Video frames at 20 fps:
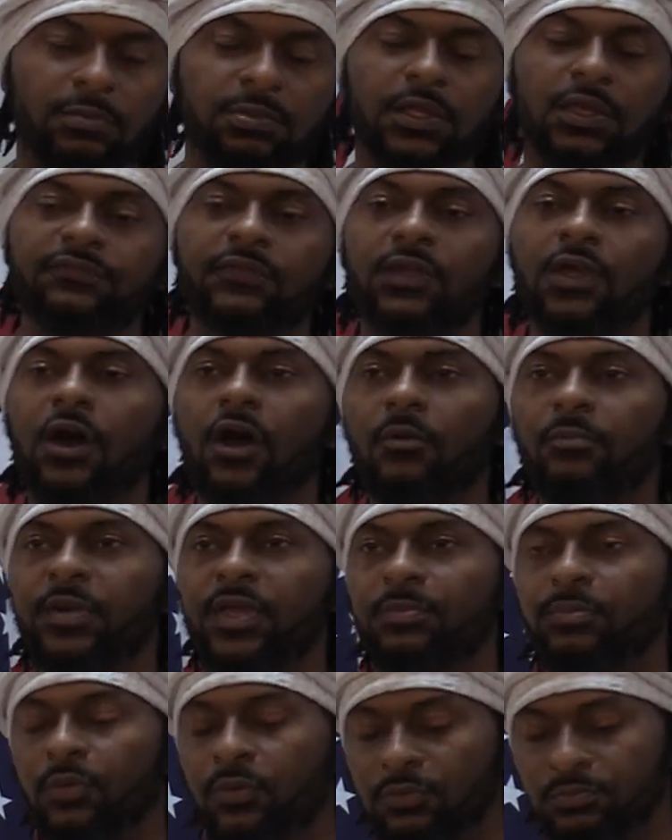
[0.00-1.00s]
uplifting our
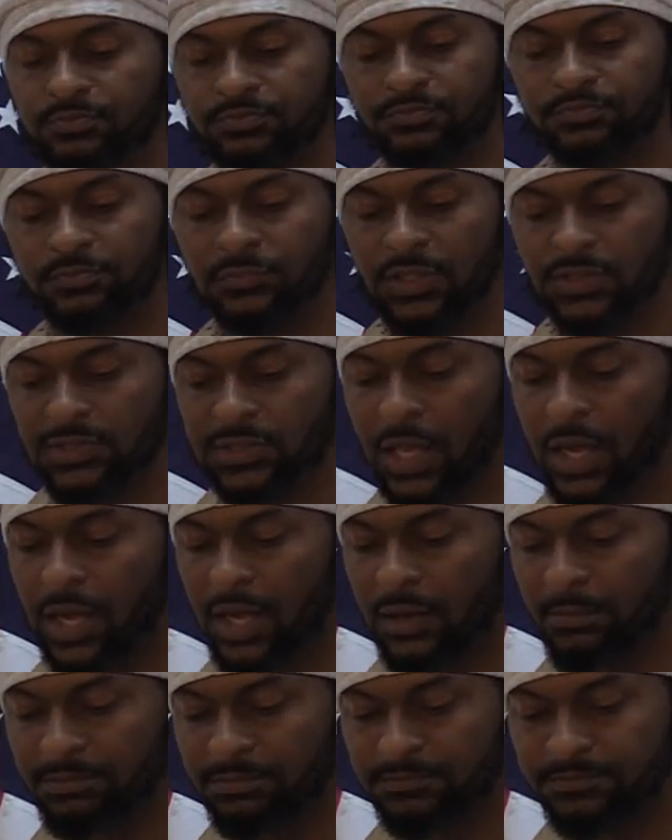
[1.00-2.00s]
people,
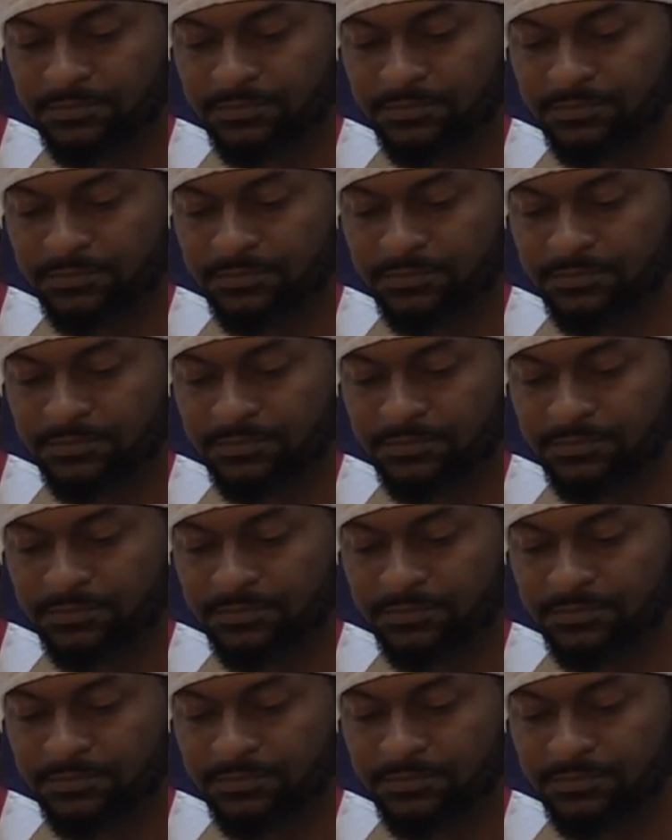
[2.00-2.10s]
Islam.